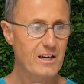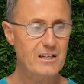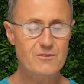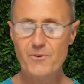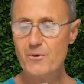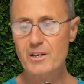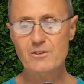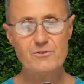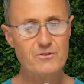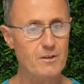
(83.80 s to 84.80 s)
it's very
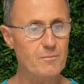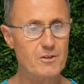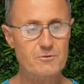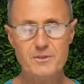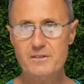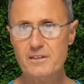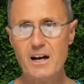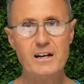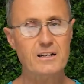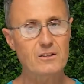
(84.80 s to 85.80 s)
interesting because we're
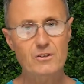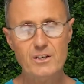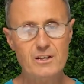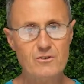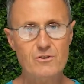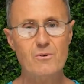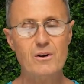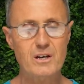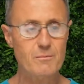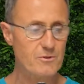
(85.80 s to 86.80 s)
starting looking at
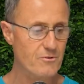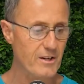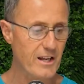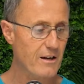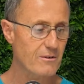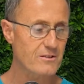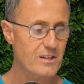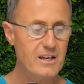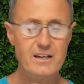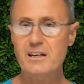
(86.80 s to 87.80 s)
neurochemistry and how it's
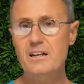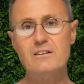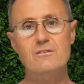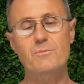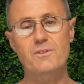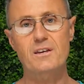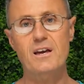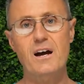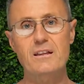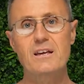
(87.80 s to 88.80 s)
connected with the
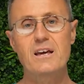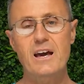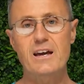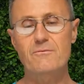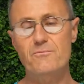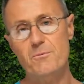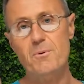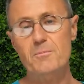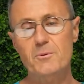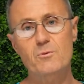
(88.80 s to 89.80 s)
gut. And for
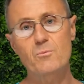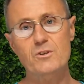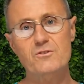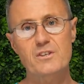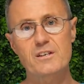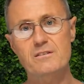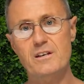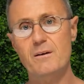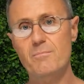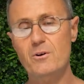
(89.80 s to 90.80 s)
people who watch these
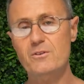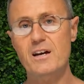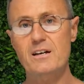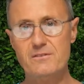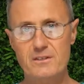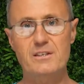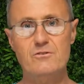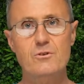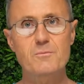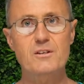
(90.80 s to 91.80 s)
podcasts and these
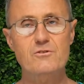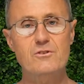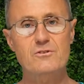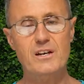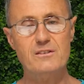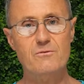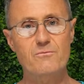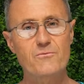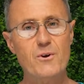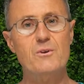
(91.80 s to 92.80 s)
2 Minute Tuesdays are
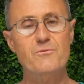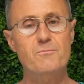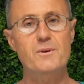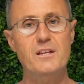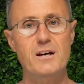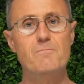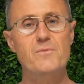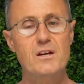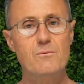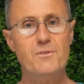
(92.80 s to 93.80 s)
very familiar
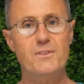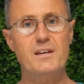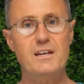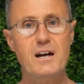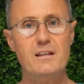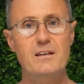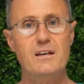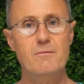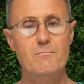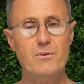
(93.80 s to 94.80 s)
with the
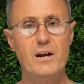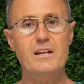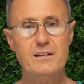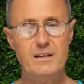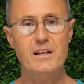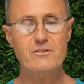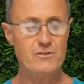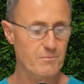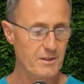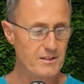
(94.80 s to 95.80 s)
gut-brain
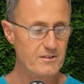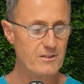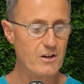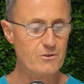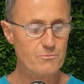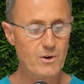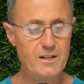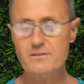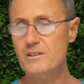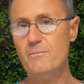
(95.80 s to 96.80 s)
connection. But this goes
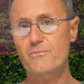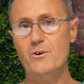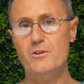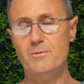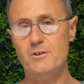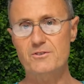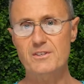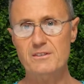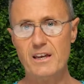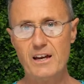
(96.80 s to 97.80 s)
one step further because
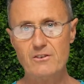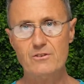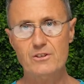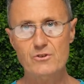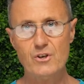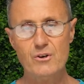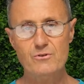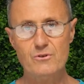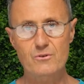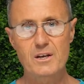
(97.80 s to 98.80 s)
this actually
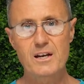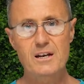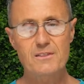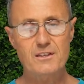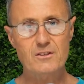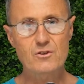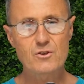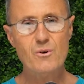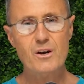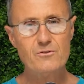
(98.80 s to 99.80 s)
shows you that the
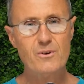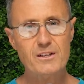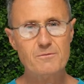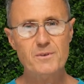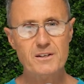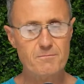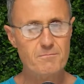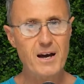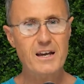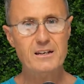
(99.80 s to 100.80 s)
neurotransmitter
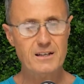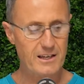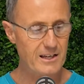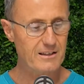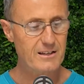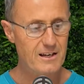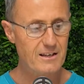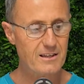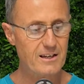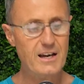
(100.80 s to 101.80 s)
made in
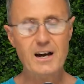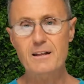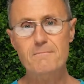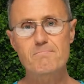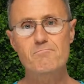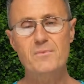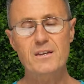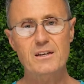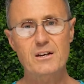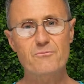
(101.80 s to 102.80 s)
the gut
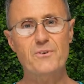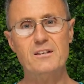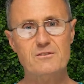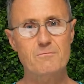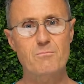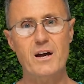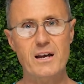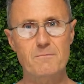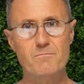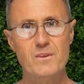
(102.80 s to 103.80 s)
affects the
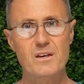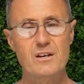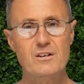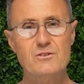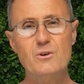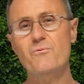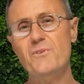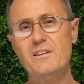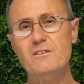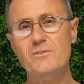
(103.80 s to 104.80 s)
brain. So
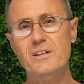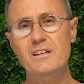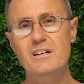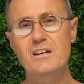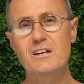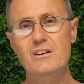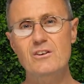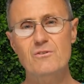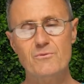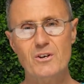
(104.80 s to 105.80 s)
effectively,
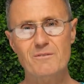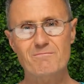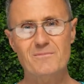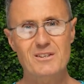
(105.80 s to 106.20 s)
you've got